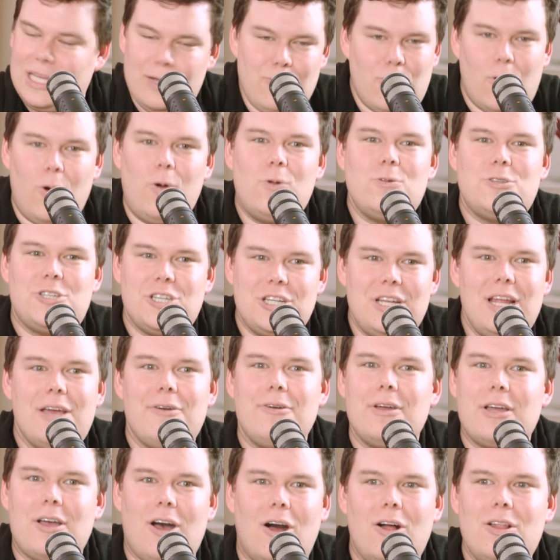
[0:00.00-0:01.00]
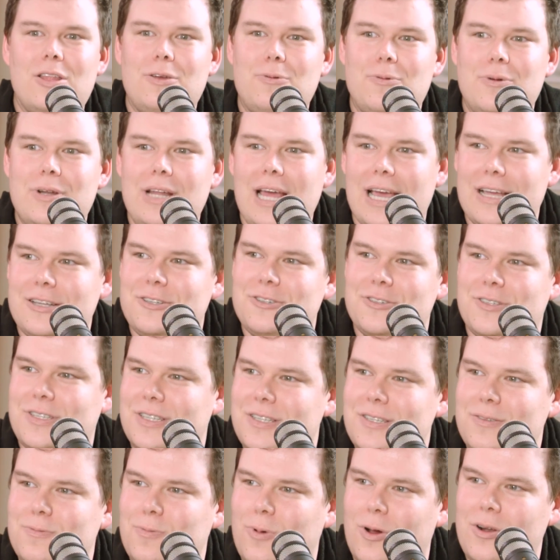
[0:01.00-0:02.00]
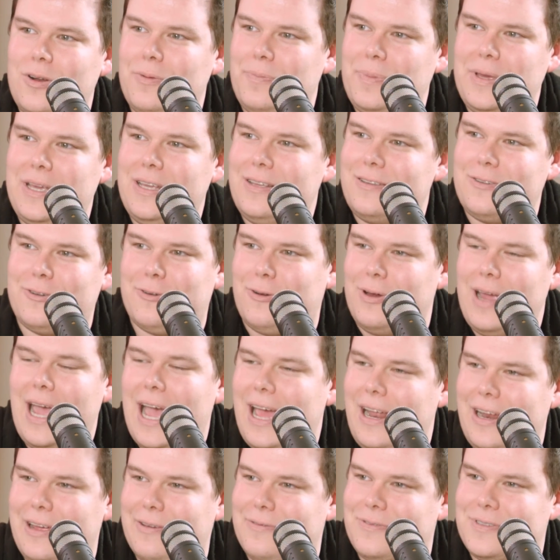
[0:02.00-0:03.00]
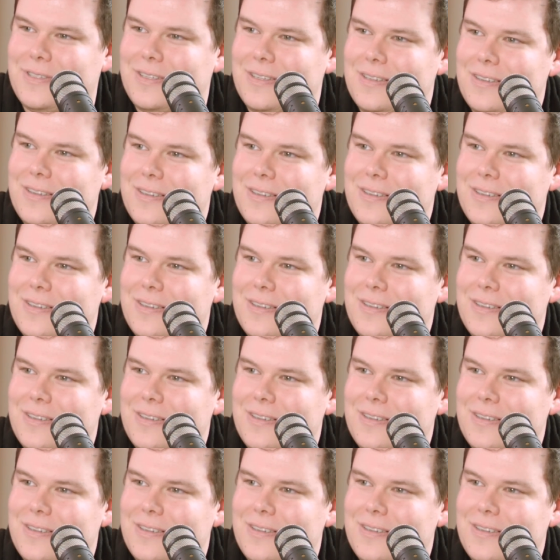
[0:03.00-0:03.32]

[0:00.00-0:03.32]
They're all generic Hollywood actresses, wannabe creatives.